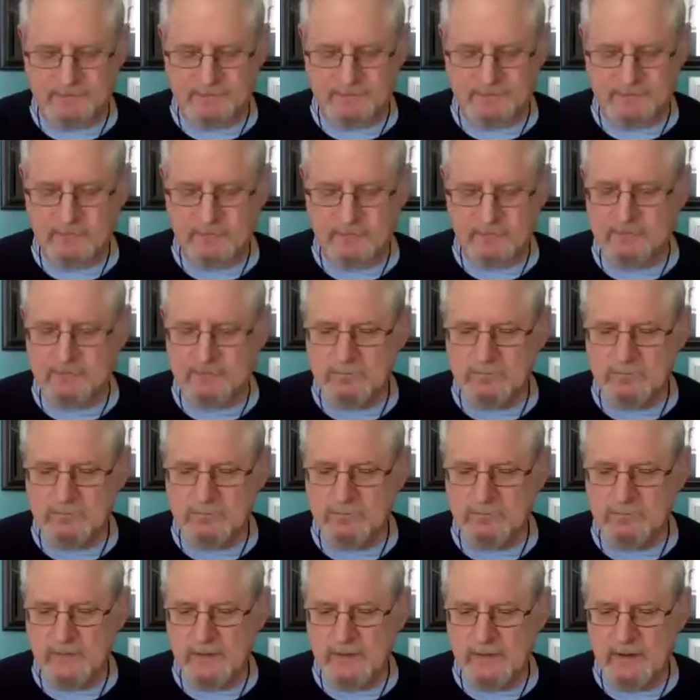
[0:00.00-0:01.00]

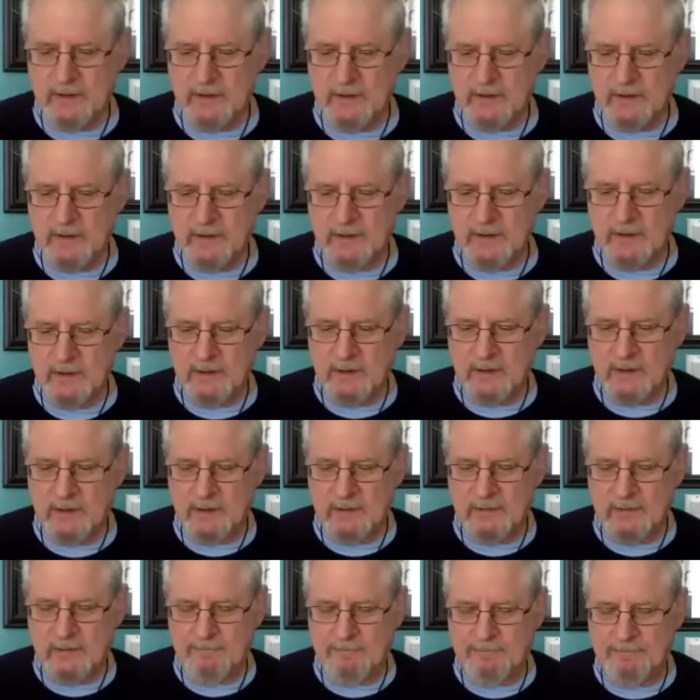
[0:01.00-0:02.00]

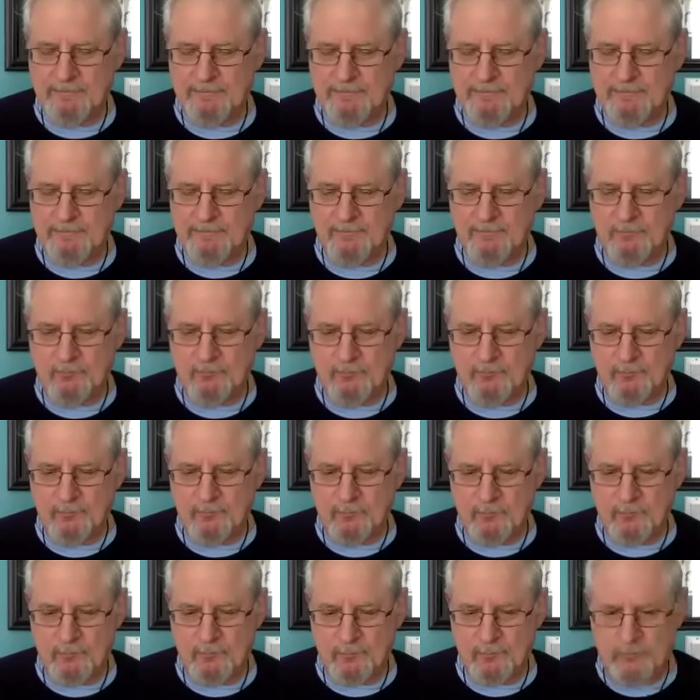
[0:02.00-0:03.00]

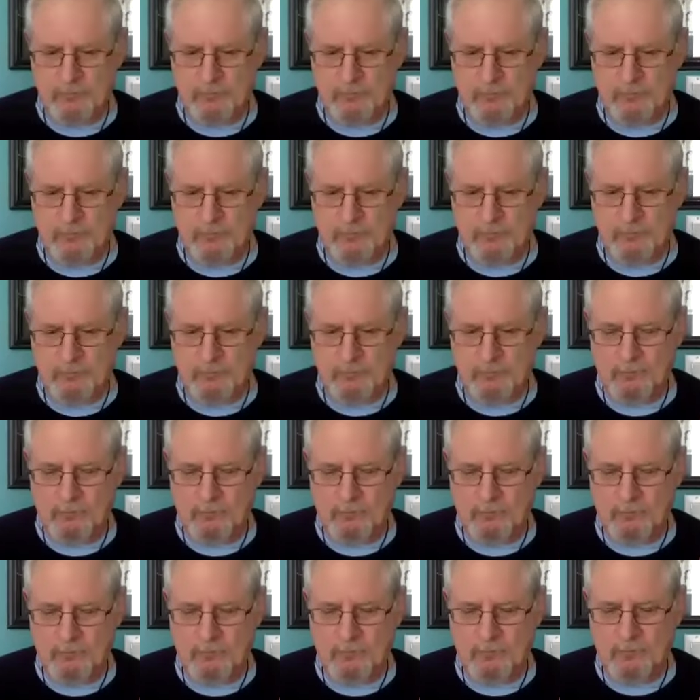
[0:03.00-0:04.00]

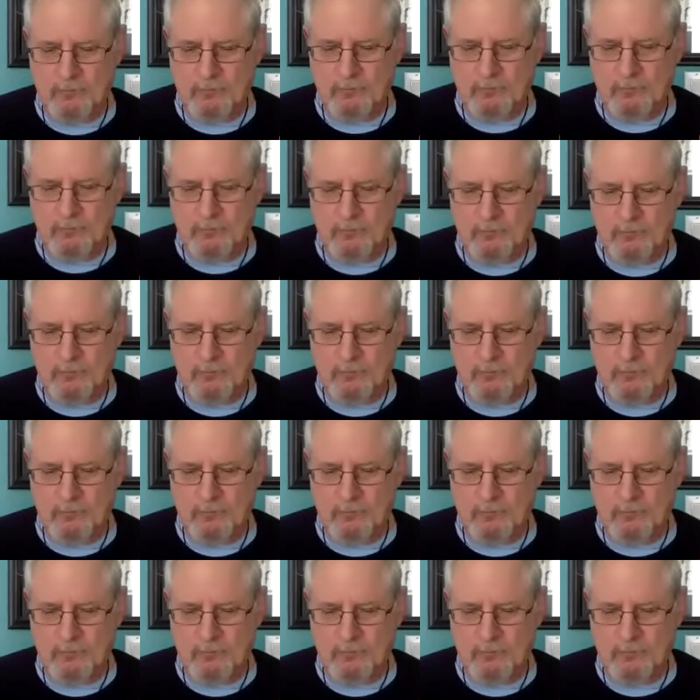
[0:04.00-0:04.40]
Nobody speaks.